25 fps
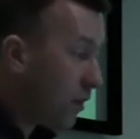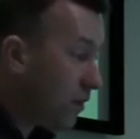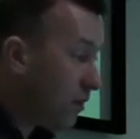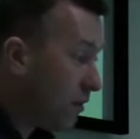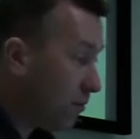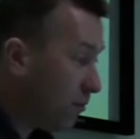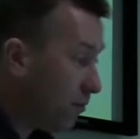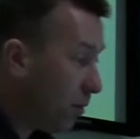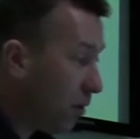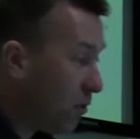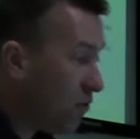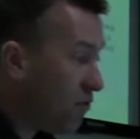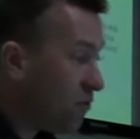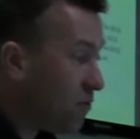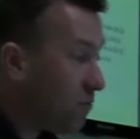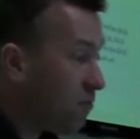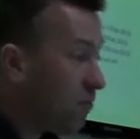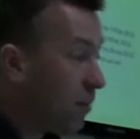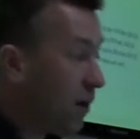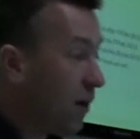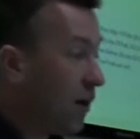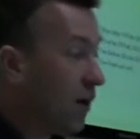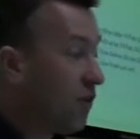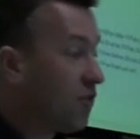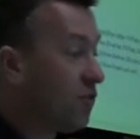The bottom
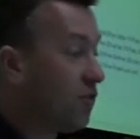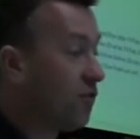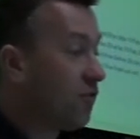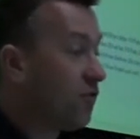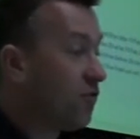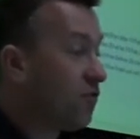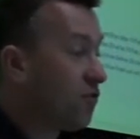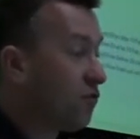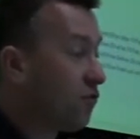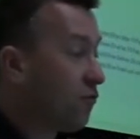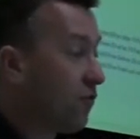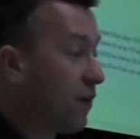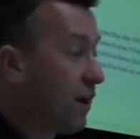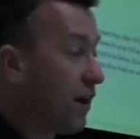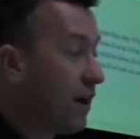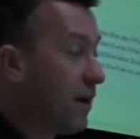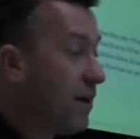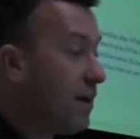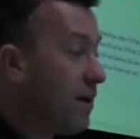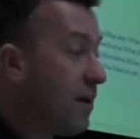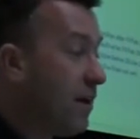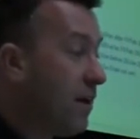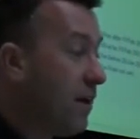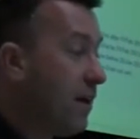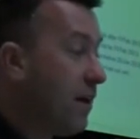part of the
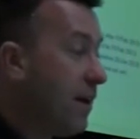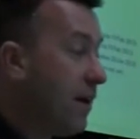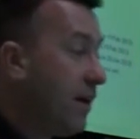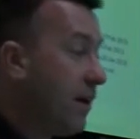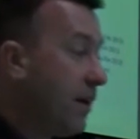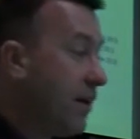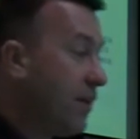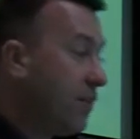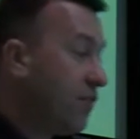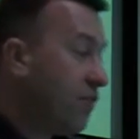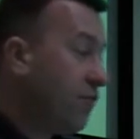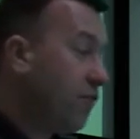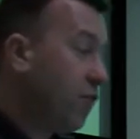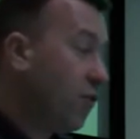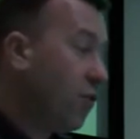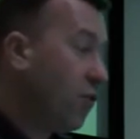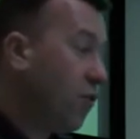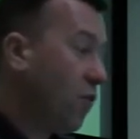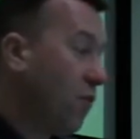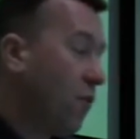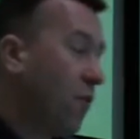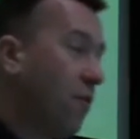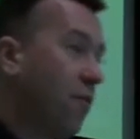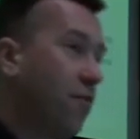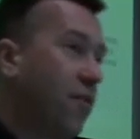screen is
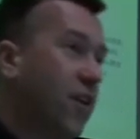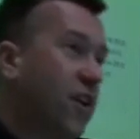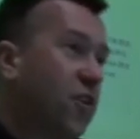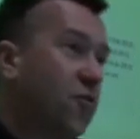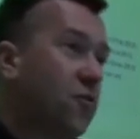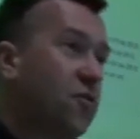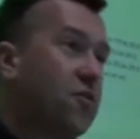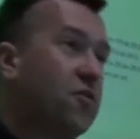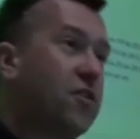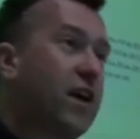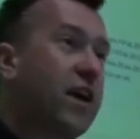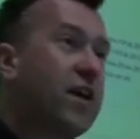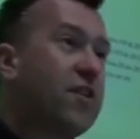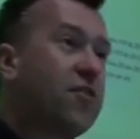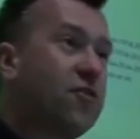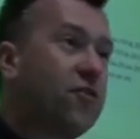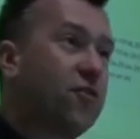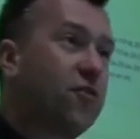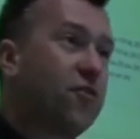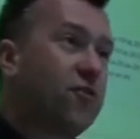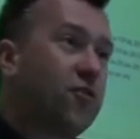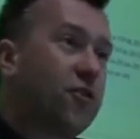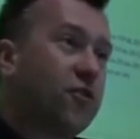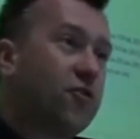for things with dates on,